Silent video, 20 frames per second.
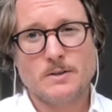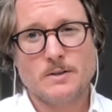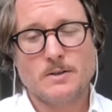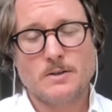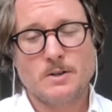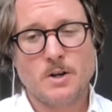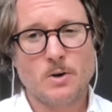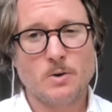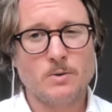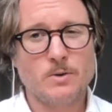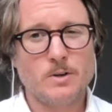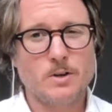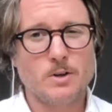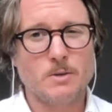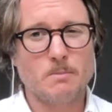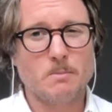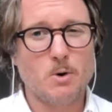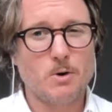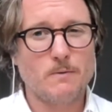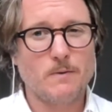not only do the
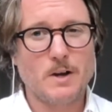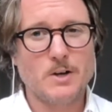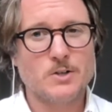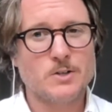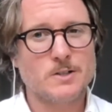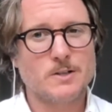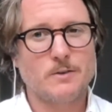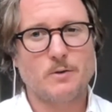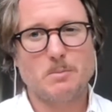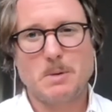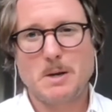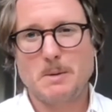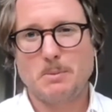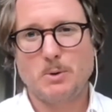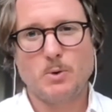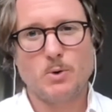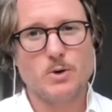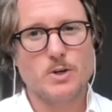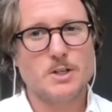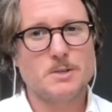motivations of the people who
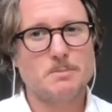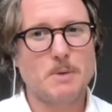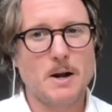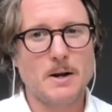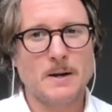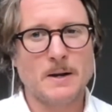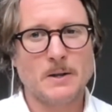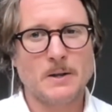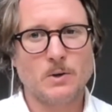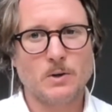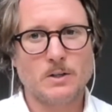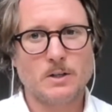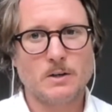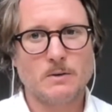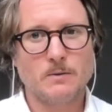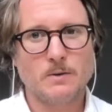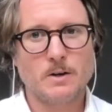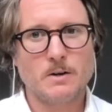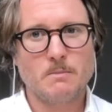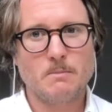are spreading it look different,